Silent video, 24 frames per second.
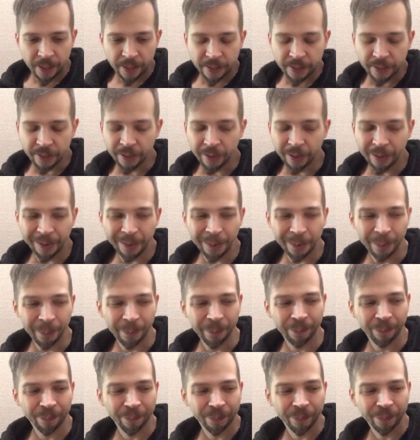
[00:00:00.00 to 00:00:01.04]
So
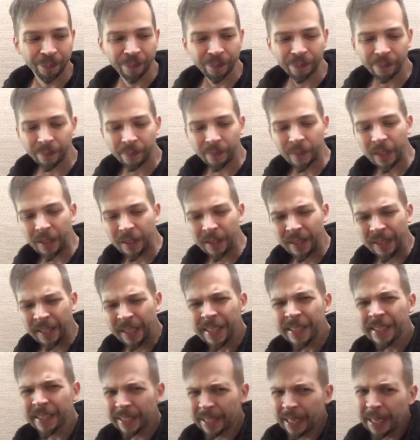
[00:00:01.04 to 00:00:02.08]

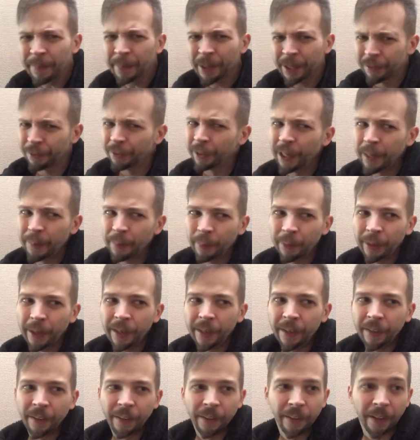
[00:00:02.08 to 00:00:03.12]
that's the comics for
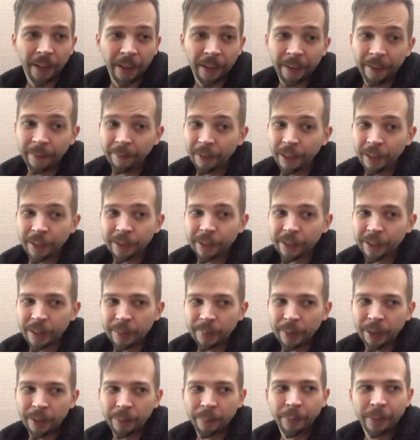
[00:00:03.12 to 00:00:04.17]
Nightbreed. I've talked
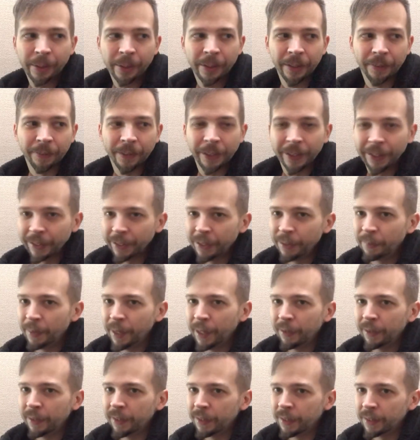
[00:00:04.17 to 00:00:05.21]
about the book. I've talked
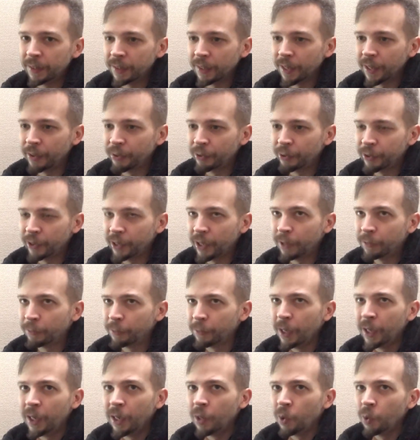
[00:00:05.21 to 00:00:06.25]
about this other stuff.
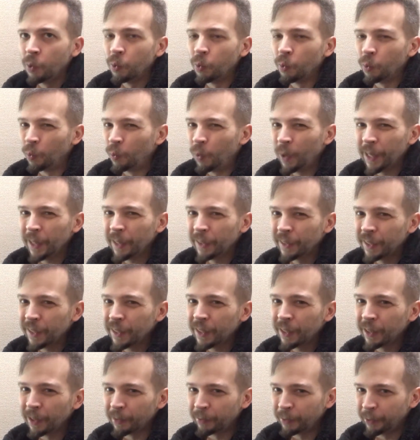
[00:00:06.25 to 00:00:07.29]
What else
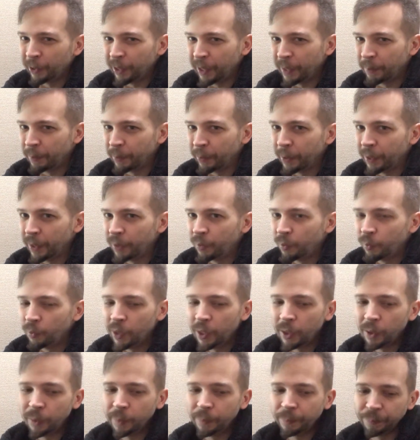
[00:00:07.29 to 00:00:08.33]
is there for Nightbreed?
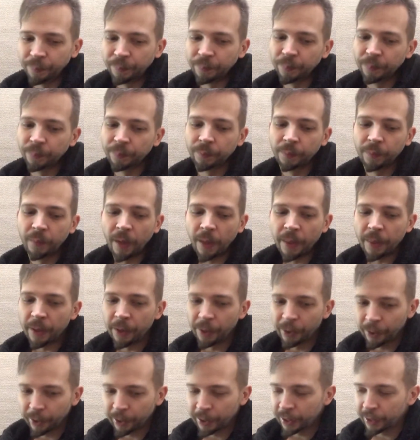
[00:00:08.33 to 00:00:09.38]
Well,
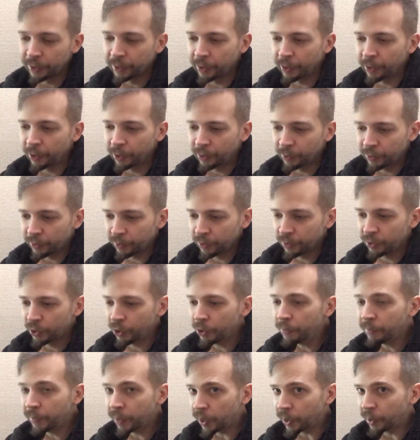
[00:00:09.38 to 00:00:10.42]
there are
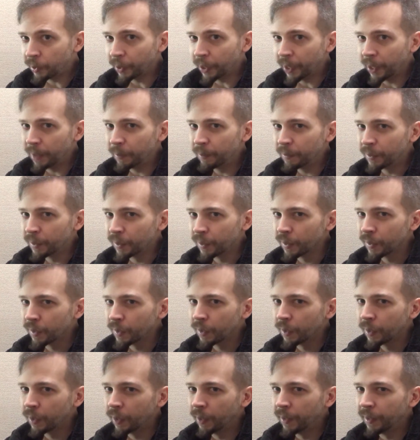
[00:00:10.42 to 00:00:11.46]
two video games.
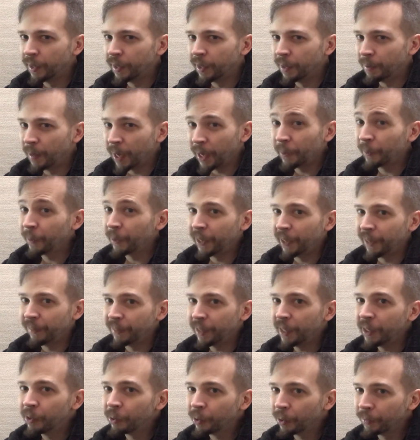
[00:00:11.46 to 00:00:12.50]
I don't have
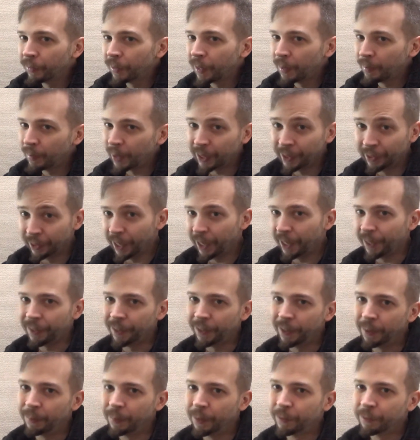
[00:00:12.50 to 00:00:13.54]
either of them. I'd like
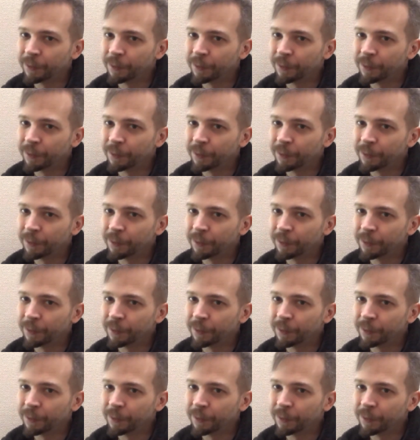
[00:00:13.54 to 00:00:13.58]
them.